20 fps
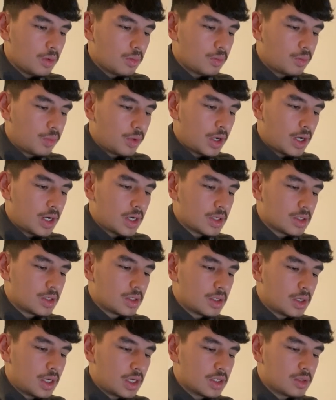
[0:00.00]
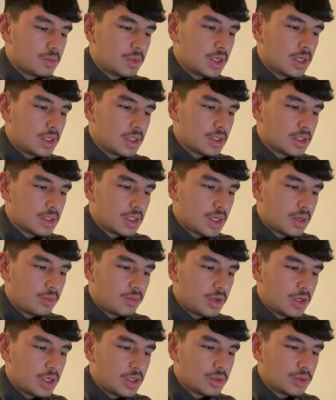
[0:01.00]
price has been at the same
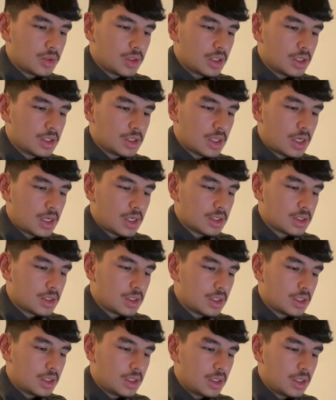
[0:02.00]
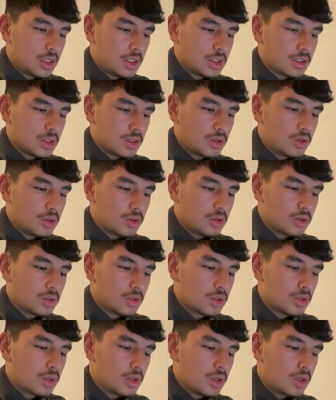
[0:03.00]
range with these highs and then these
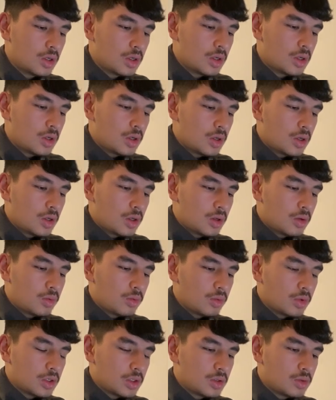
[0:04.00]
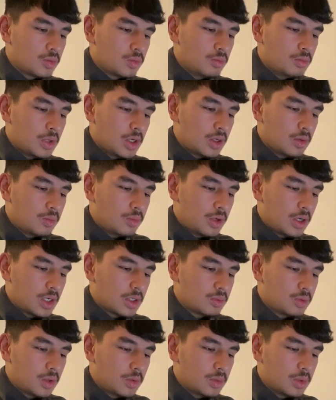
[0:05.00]
lows, which made price
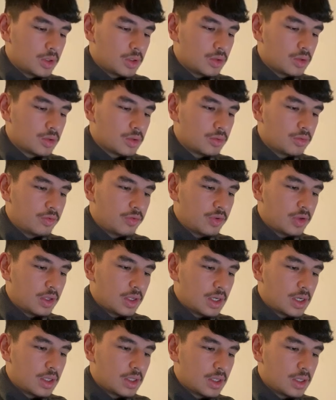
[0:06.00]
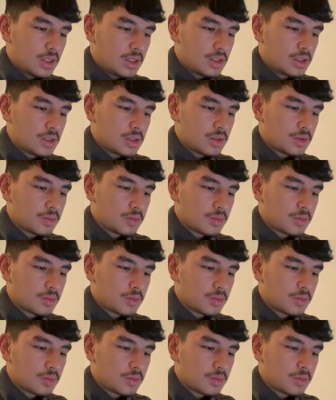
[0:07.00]
probably do something like this,